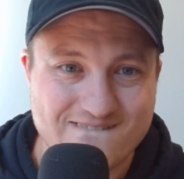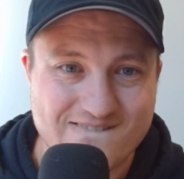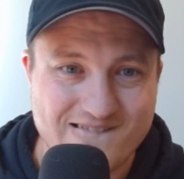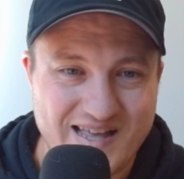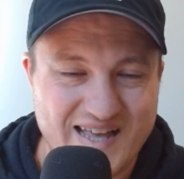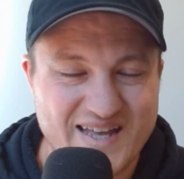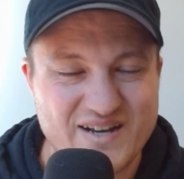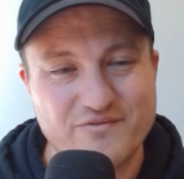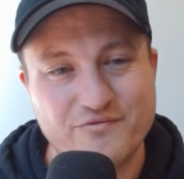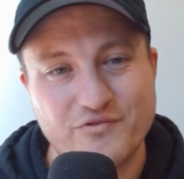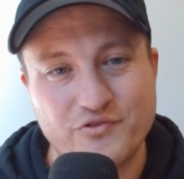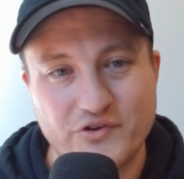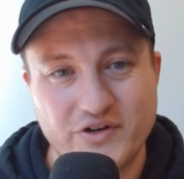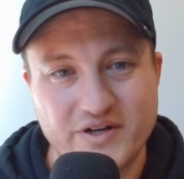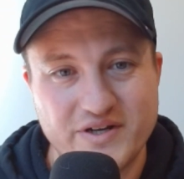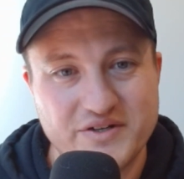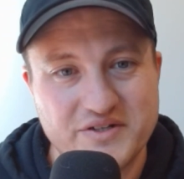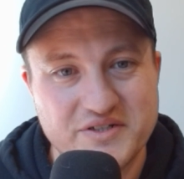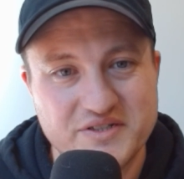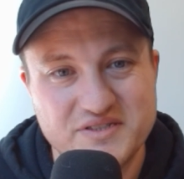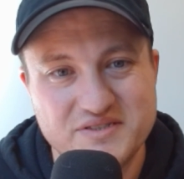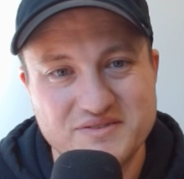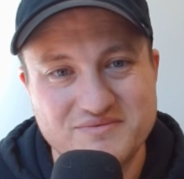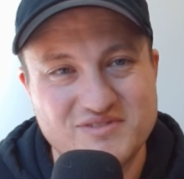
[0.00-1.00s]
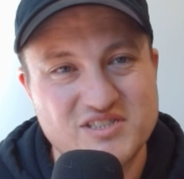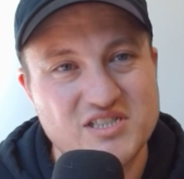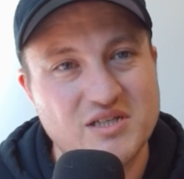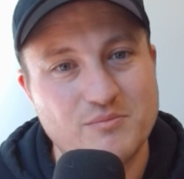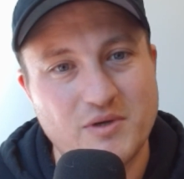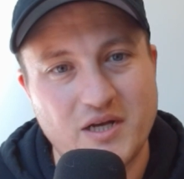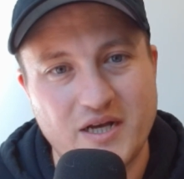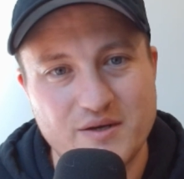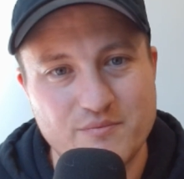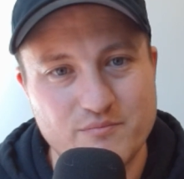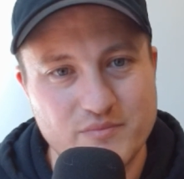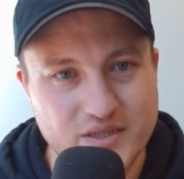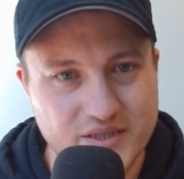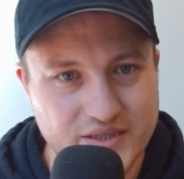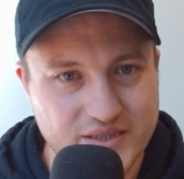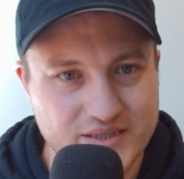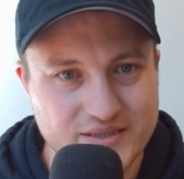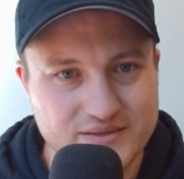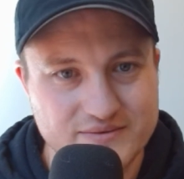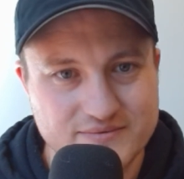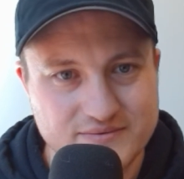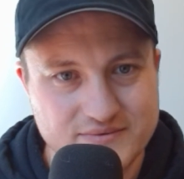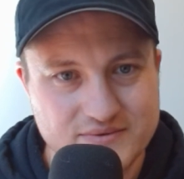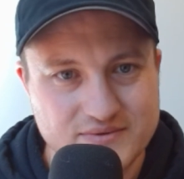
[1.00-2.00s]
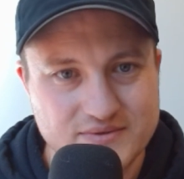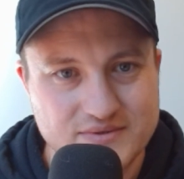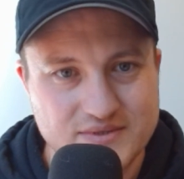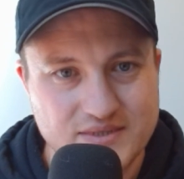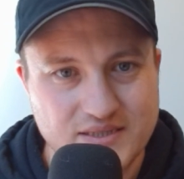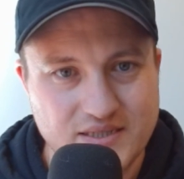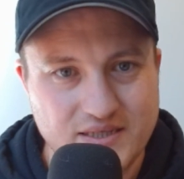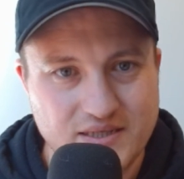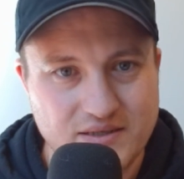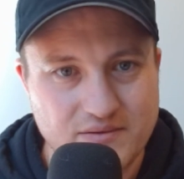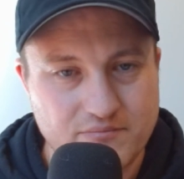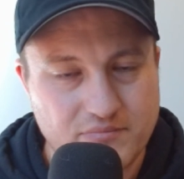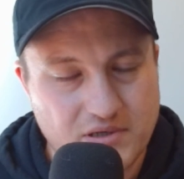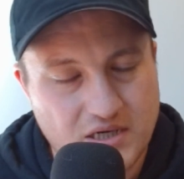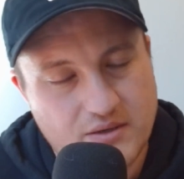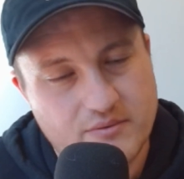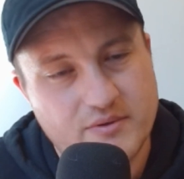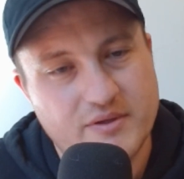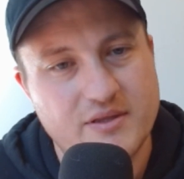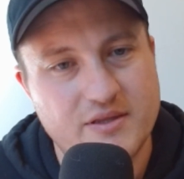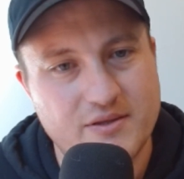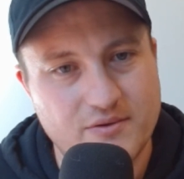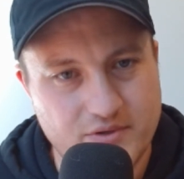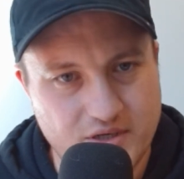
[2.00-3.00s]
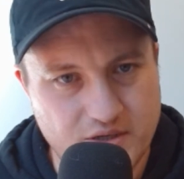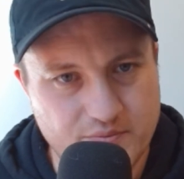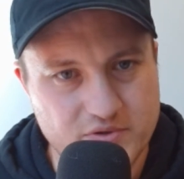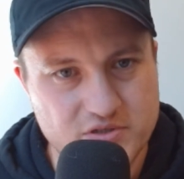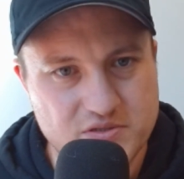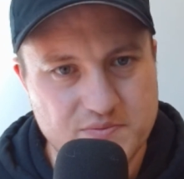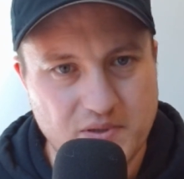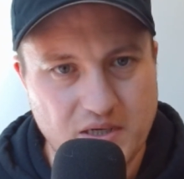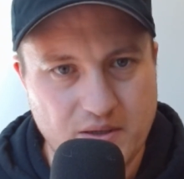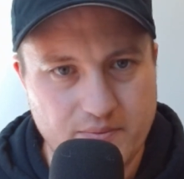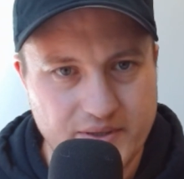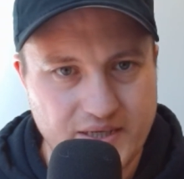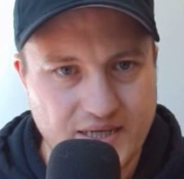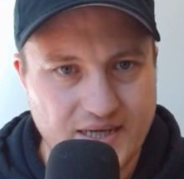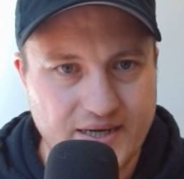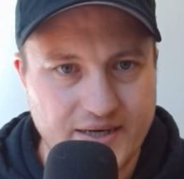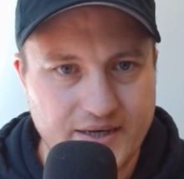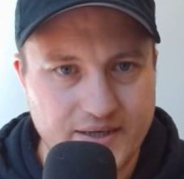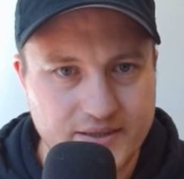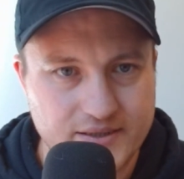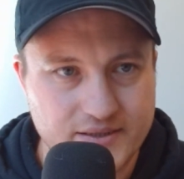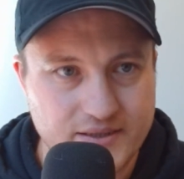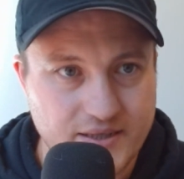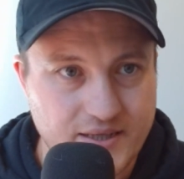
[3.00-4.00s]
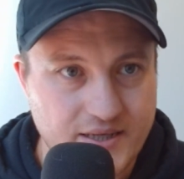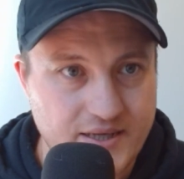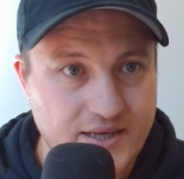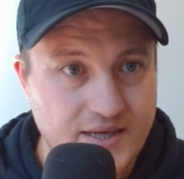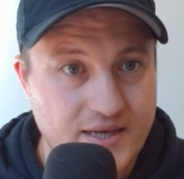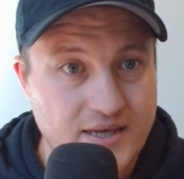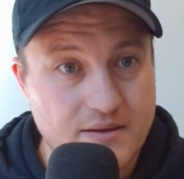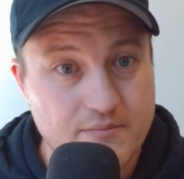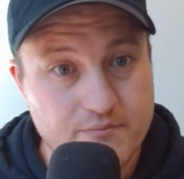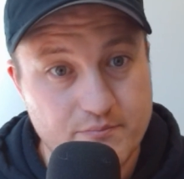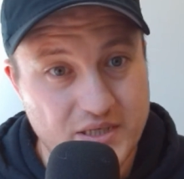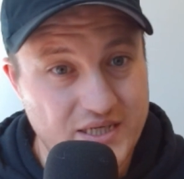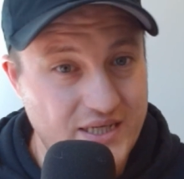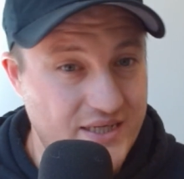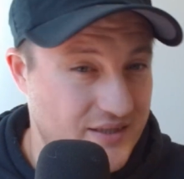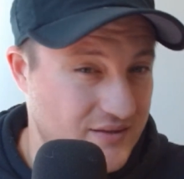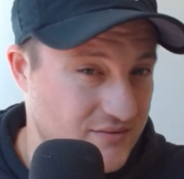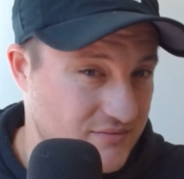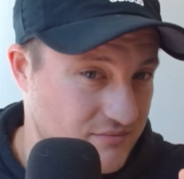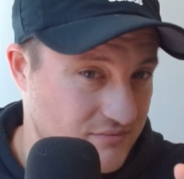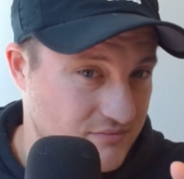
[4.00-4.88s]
Out of 300 some odd million, probably the number's probably higher. But